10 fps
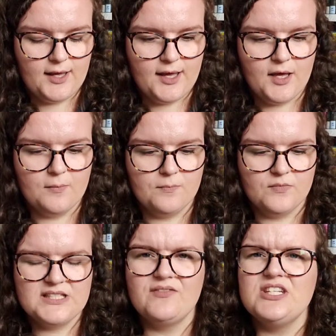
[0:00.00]

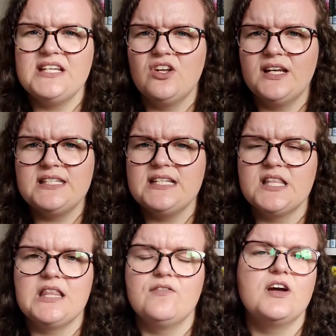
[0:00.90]
1790s, I
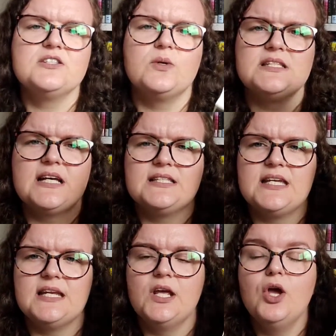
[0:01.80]
think the first one's set
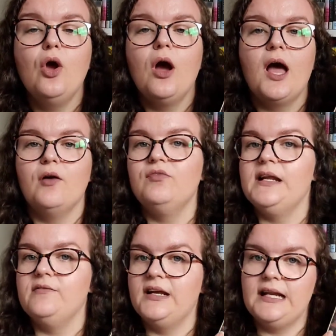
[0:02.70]
in,
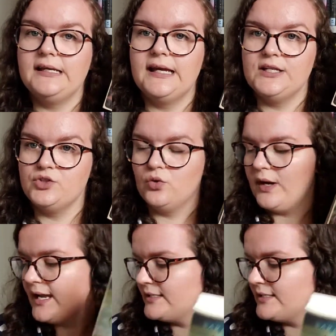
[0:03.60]
really enjoy it.